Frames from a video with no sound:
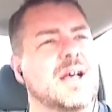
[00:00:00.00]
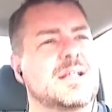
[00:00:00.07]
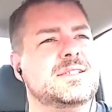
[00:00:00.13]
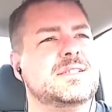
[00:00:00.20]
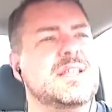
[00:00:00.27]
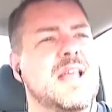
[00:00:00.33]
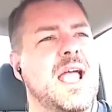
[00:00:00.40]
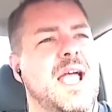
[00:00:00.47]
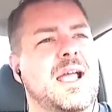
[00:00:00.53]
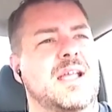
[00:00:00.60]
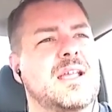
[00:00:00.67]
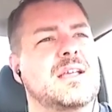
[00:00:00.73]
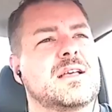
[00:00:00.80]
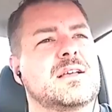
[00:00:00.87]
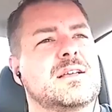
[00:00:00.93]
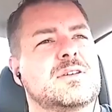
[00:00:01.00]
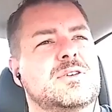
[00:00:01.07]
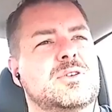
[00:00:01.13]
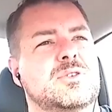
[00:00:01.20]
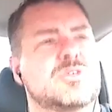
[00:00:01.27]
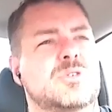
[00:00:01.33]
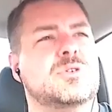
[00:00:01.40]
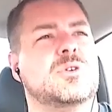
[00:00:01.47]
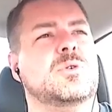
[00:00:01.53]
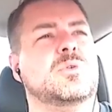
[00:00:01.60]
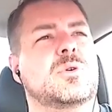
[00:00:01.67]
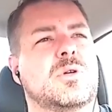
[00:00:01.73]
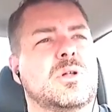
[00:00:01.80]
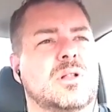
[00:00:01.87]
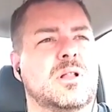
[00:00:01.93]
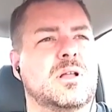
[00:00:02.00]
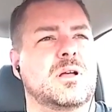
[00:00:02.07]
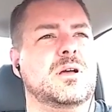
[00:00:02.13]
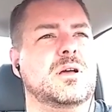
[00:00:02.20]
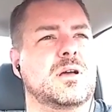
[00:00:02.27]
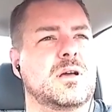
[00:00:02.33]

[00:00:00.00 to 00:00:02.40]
a snack to school.